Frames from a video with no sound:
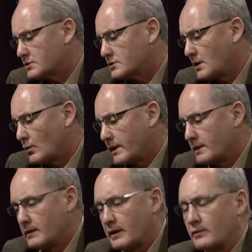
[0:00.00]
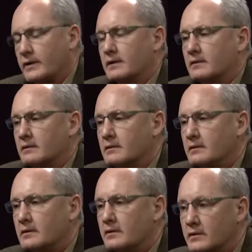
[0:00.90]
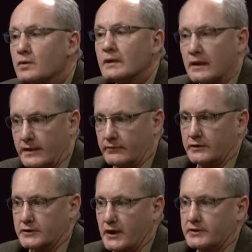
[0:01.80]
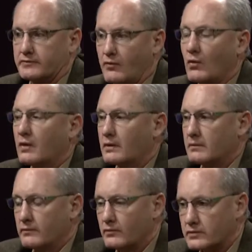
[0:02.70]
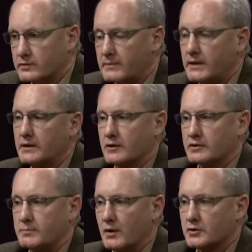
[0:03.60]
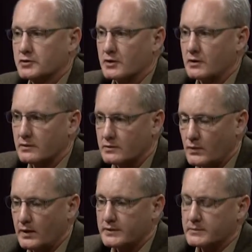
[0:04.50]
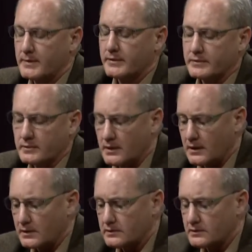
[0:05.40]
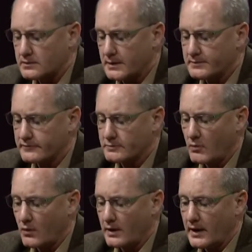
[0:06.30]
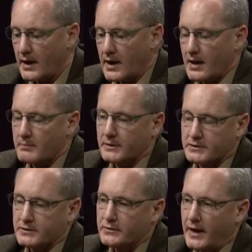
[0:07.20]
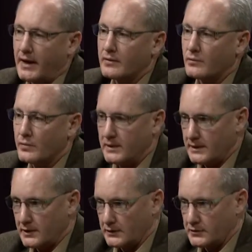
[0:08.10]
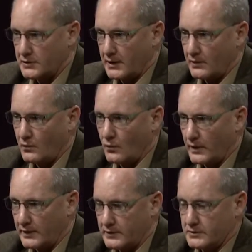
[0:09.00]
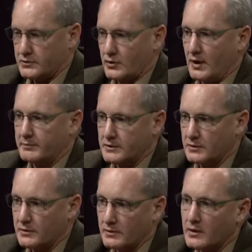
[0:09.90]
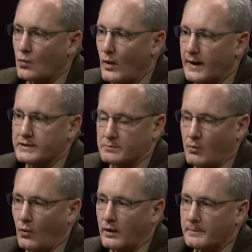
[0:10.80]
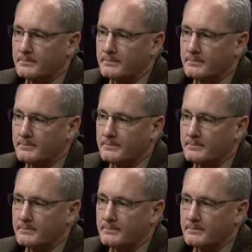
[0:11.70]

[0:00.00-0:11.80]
That we can, you can leverage us for some media exposure as well as some other types of support. But to do that, we need to understand what it is that you're up to and why it's important.